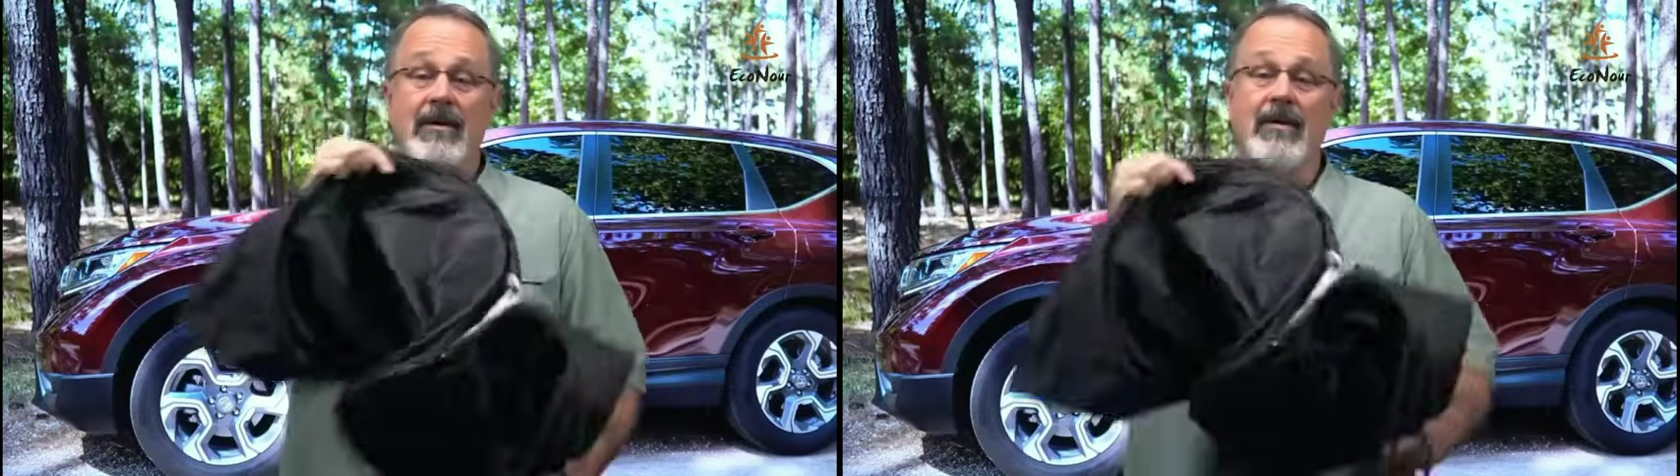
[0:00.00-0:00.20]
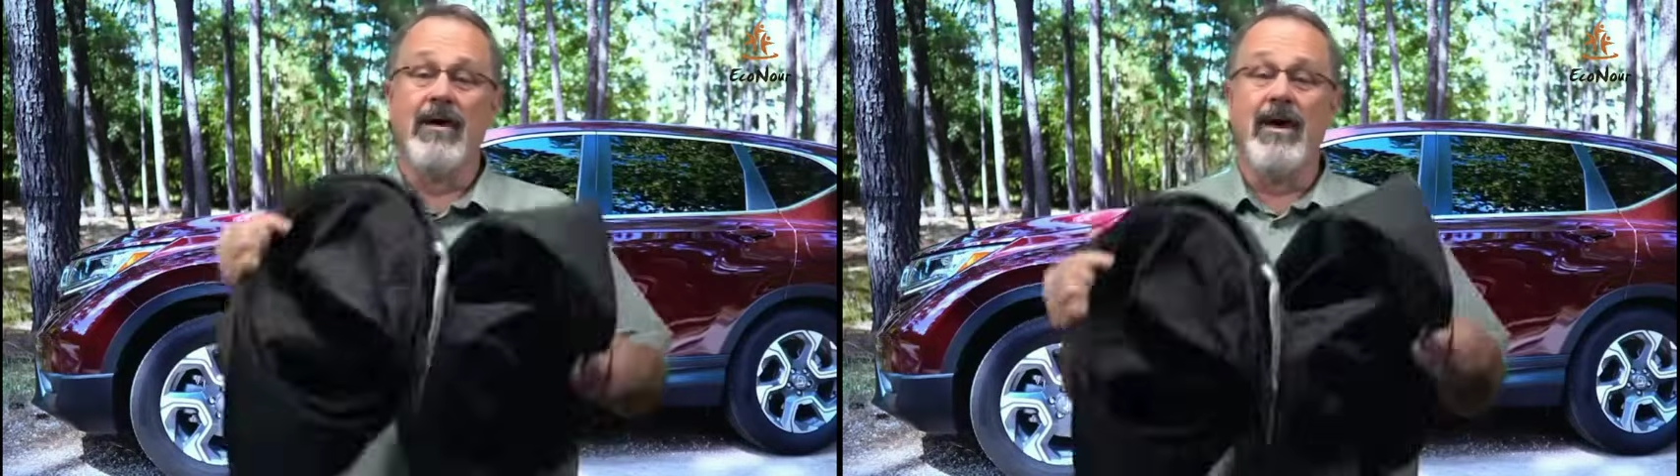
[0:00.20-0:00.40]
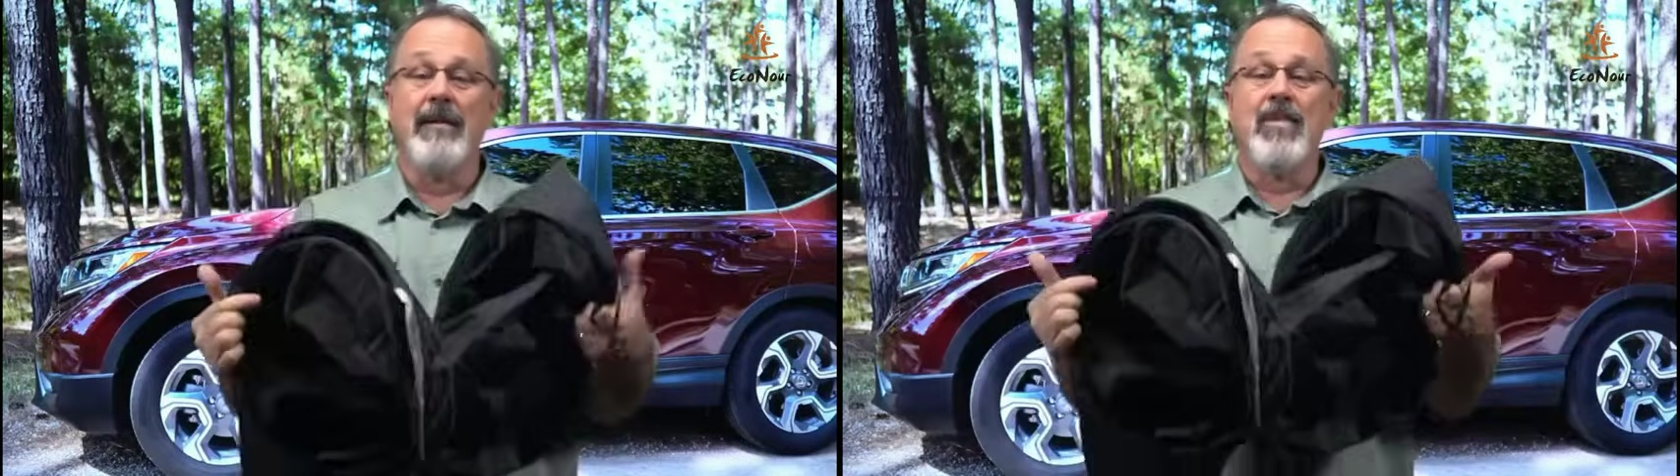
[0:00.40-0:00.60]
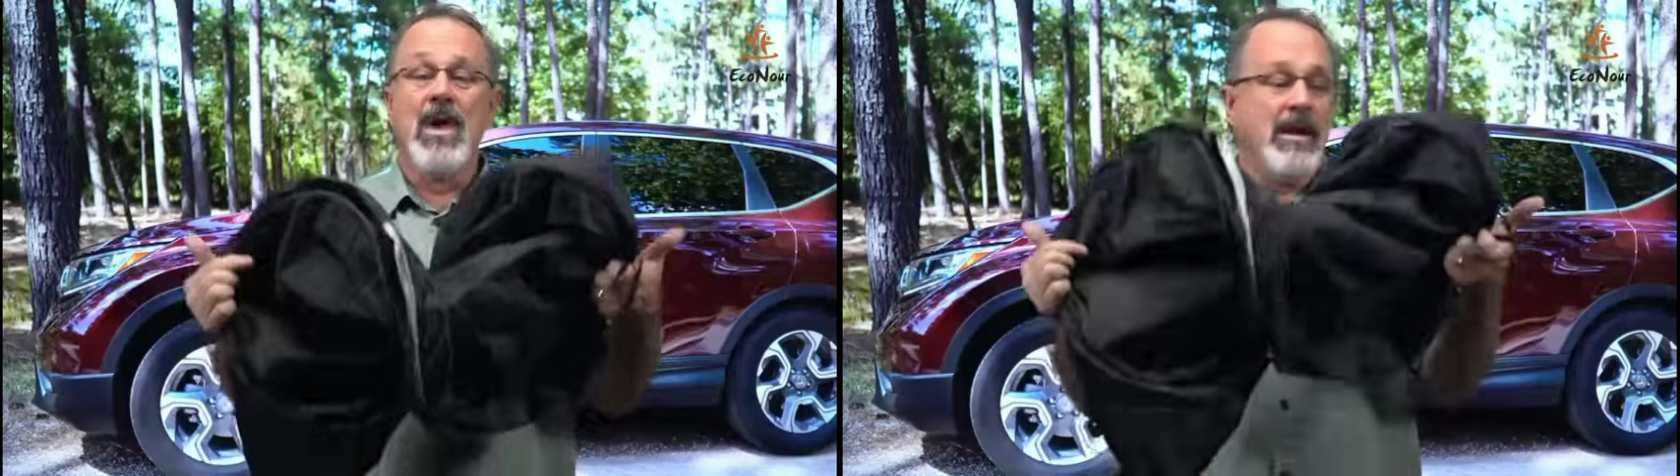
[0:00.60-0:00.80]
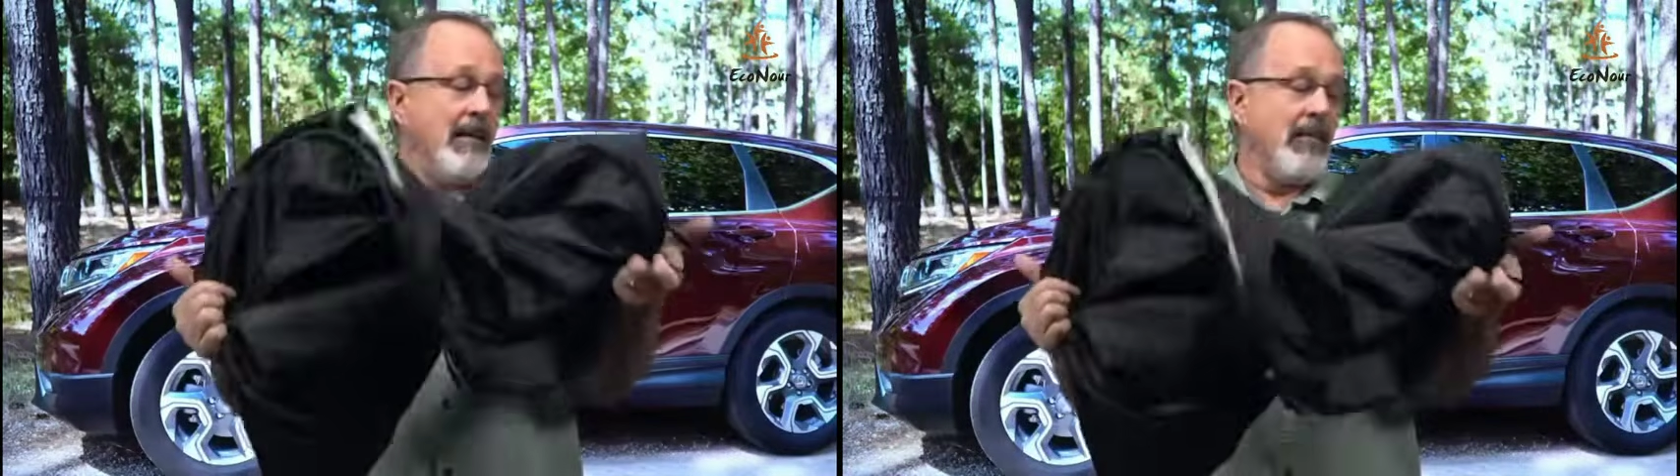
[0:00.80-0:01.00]
Okay,
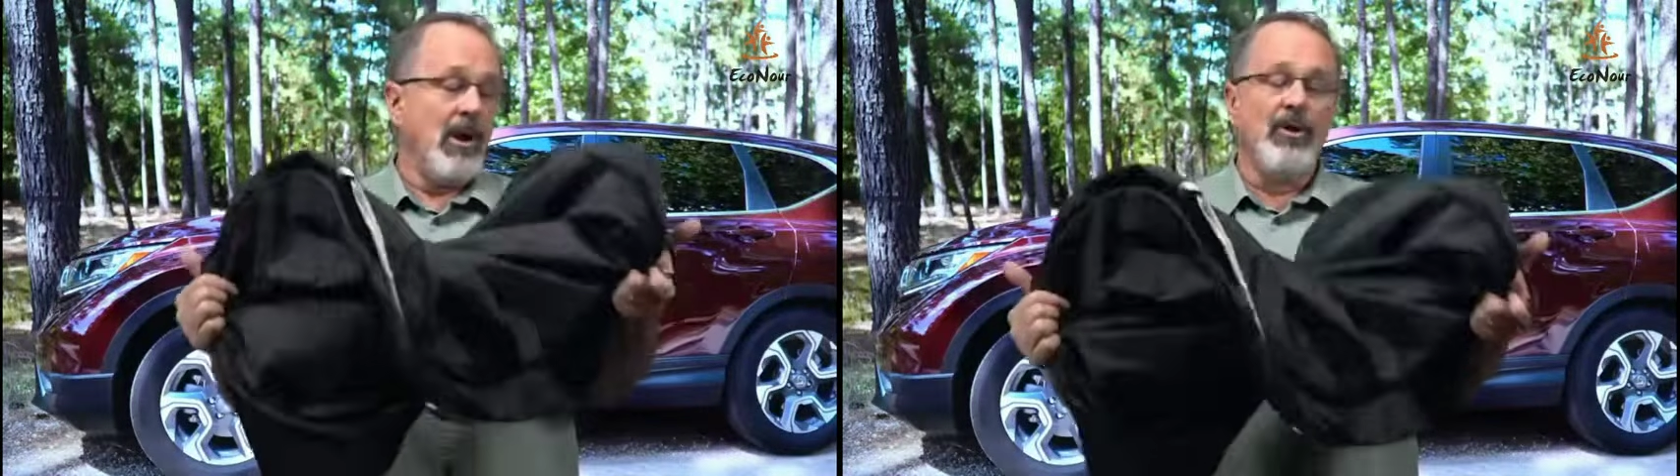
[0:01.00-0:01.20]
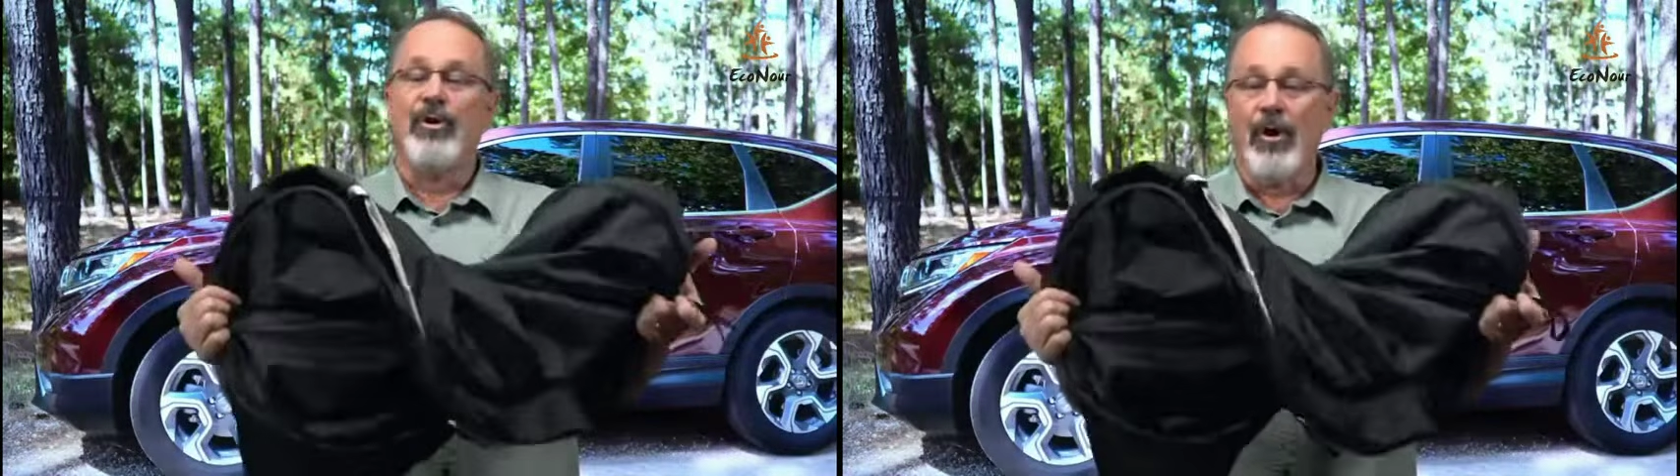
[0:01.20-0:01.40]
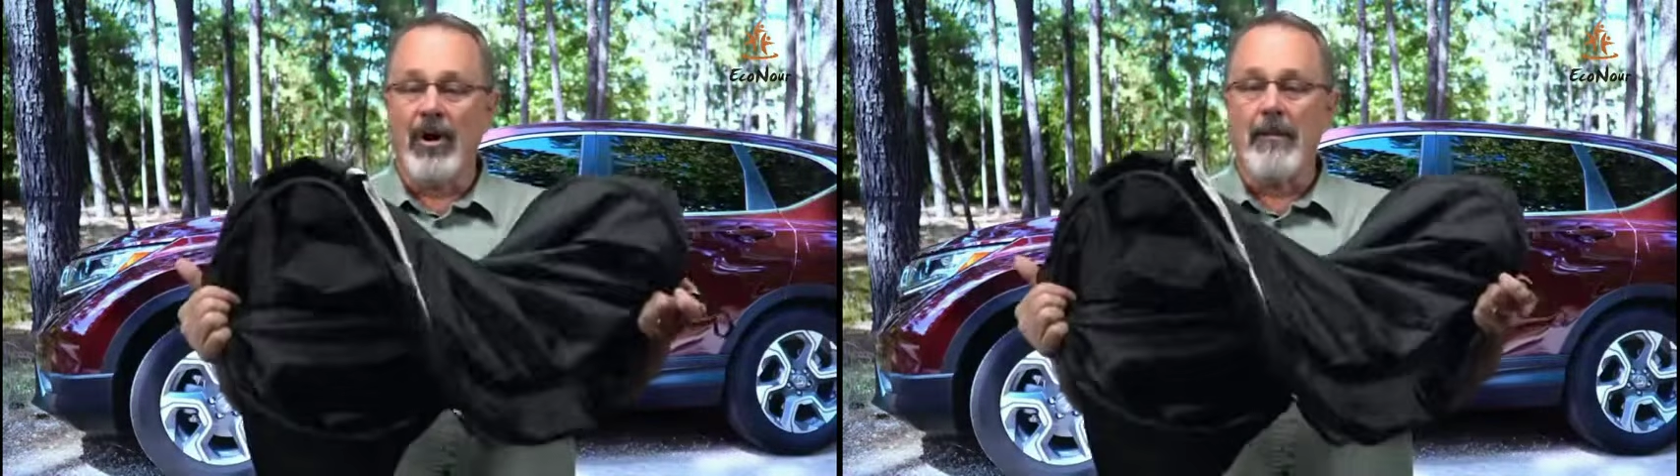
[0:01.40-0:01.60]
now I'm going to turn